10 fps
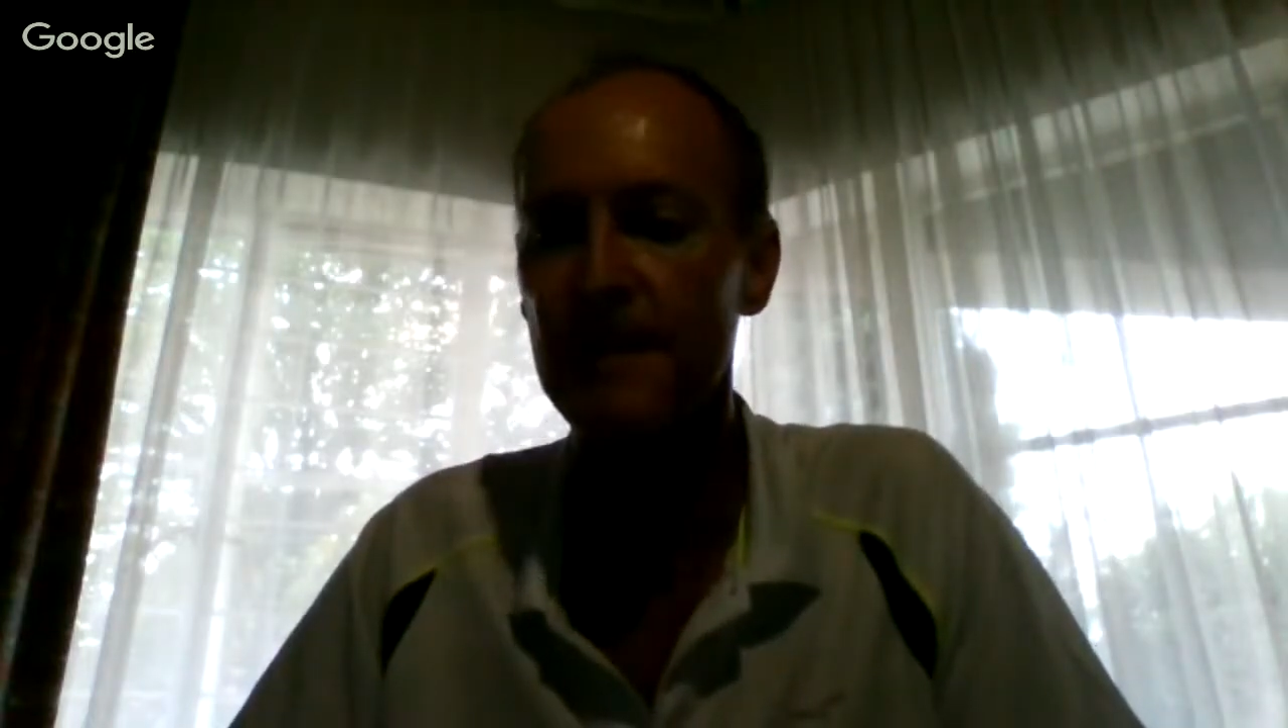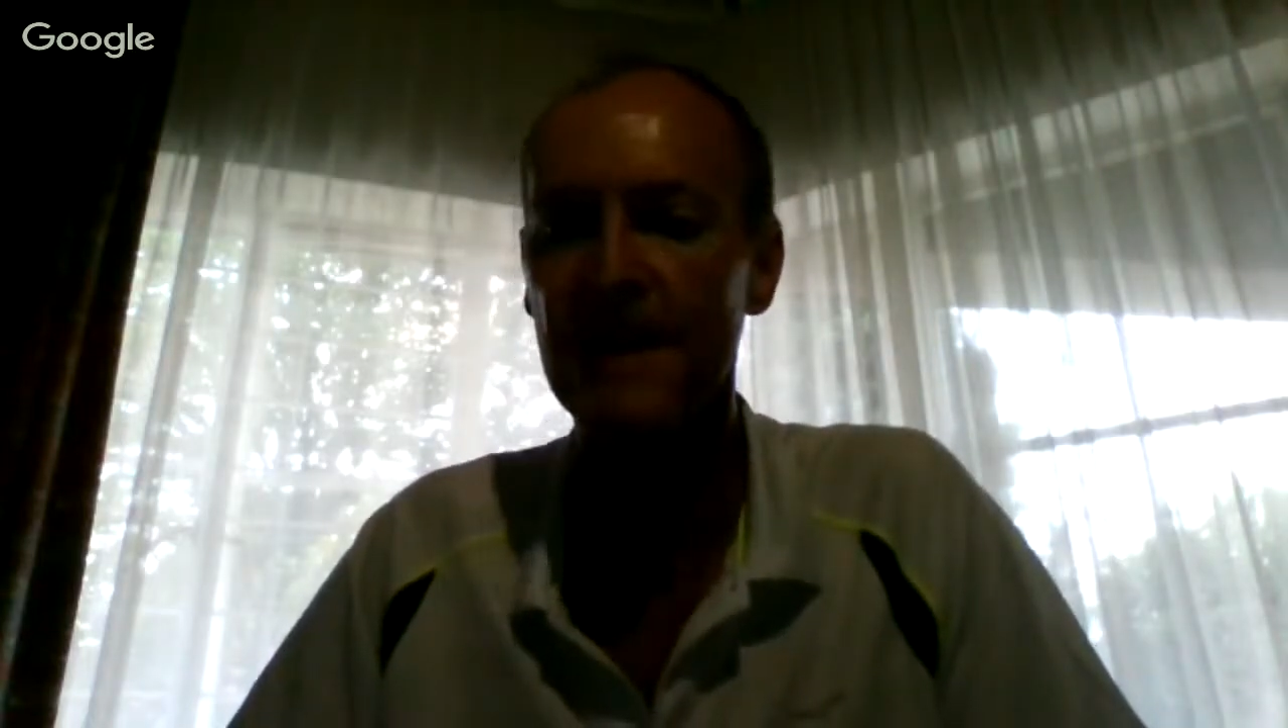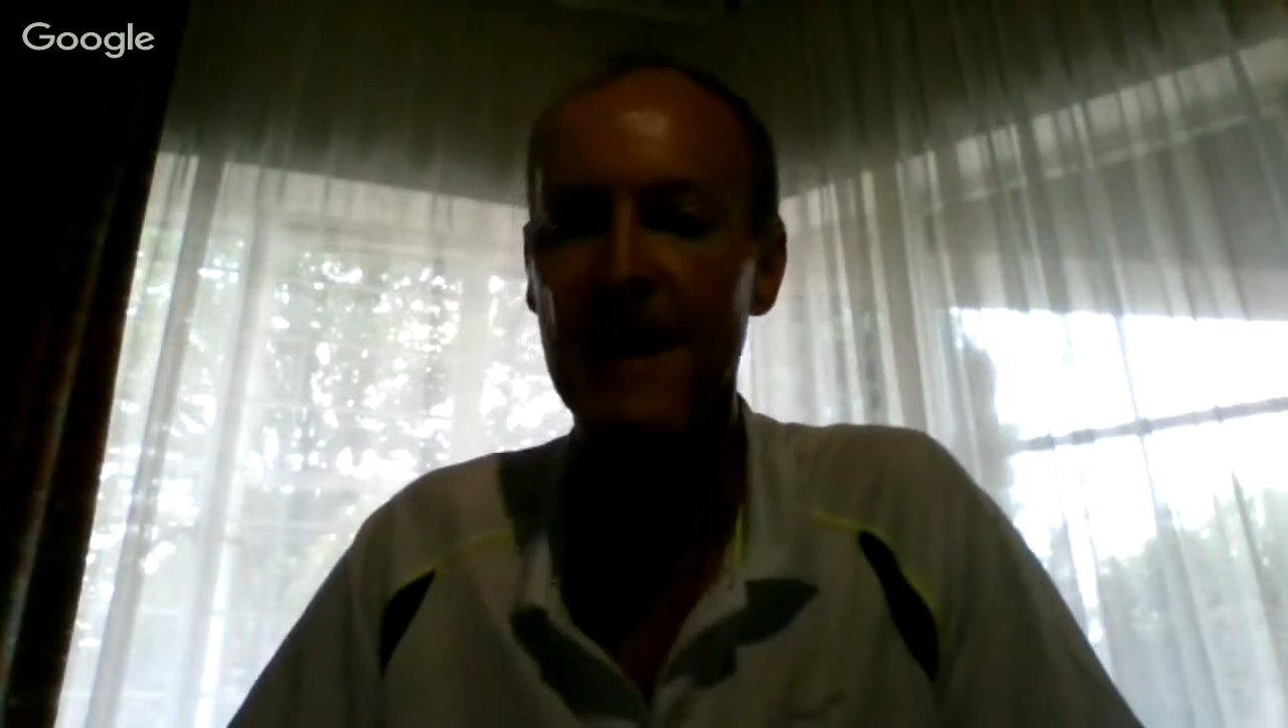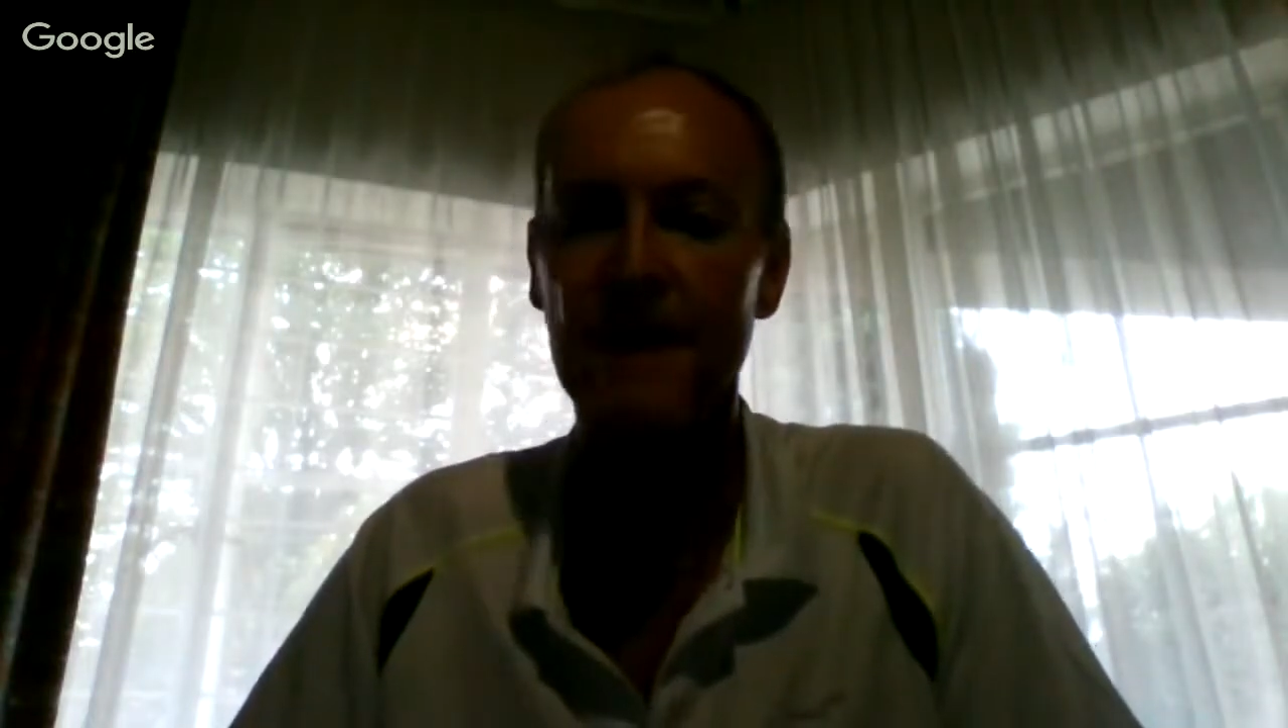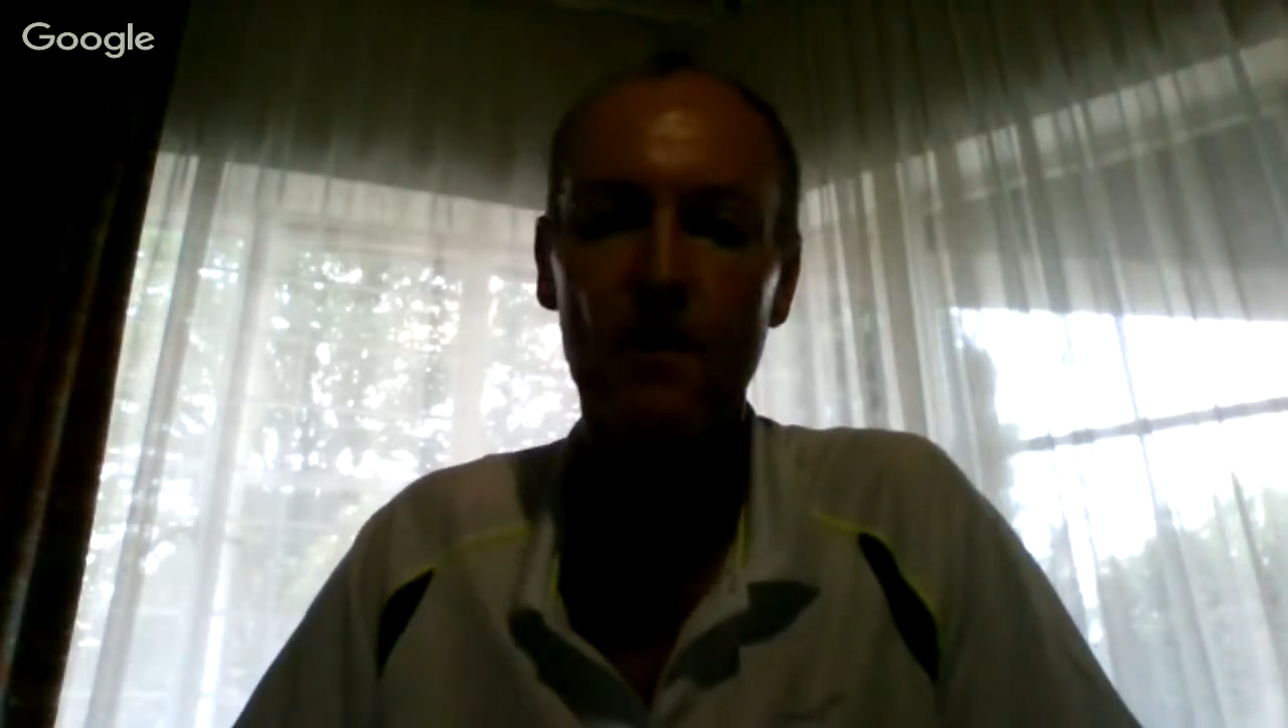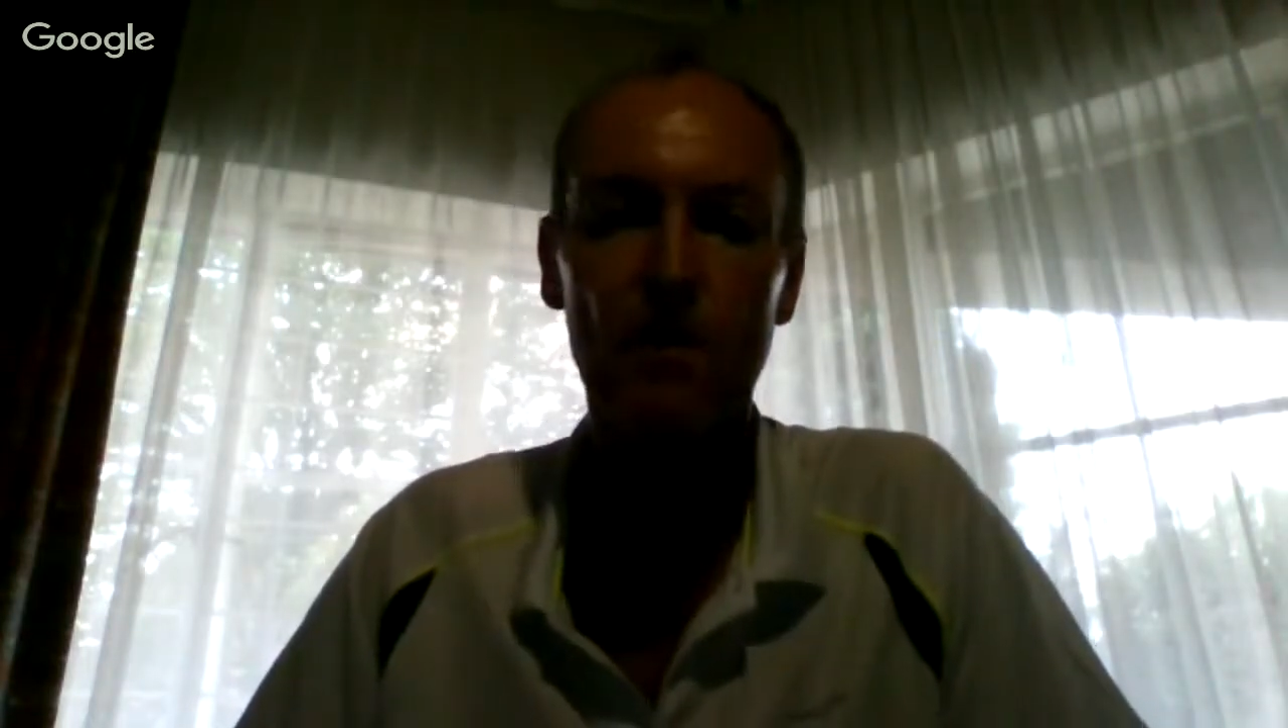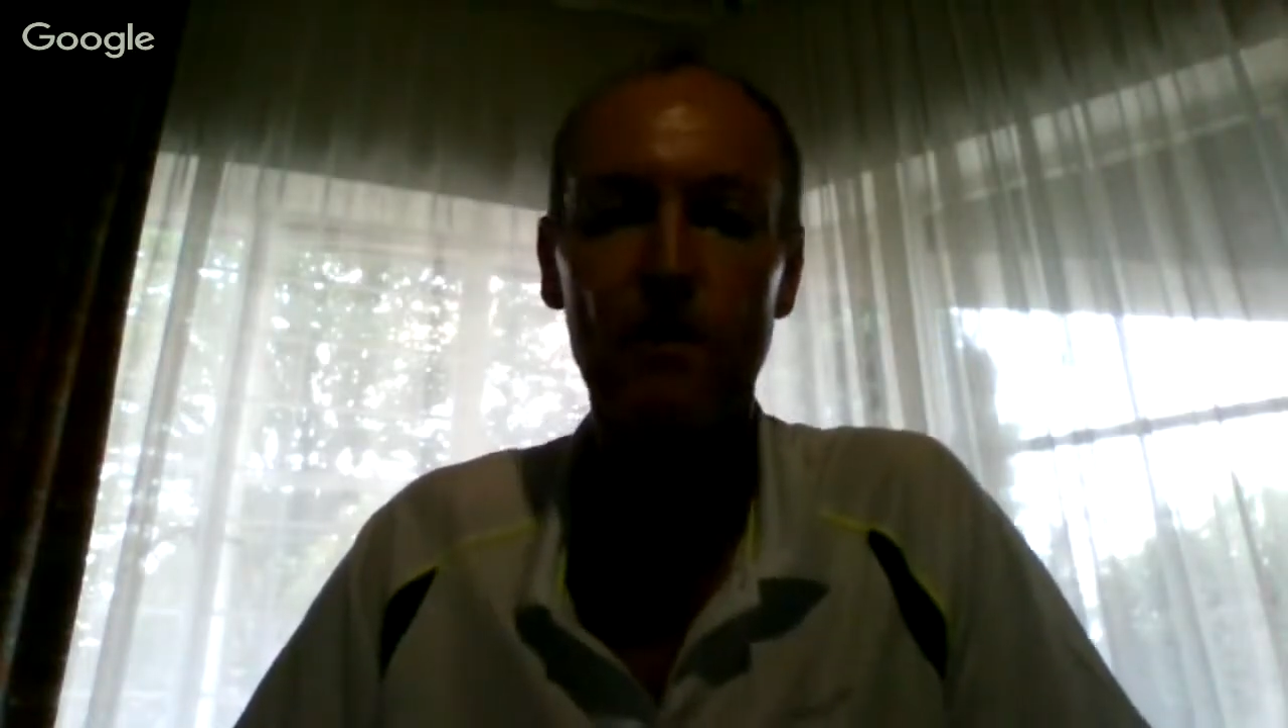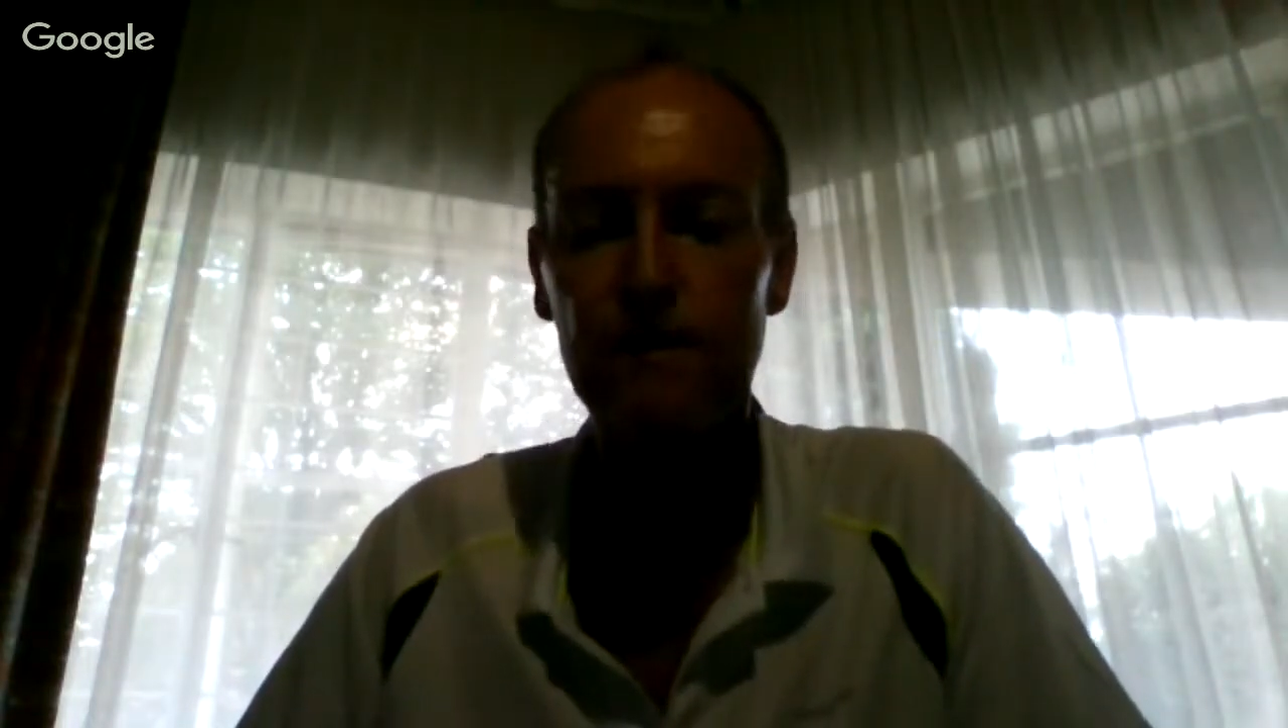lawful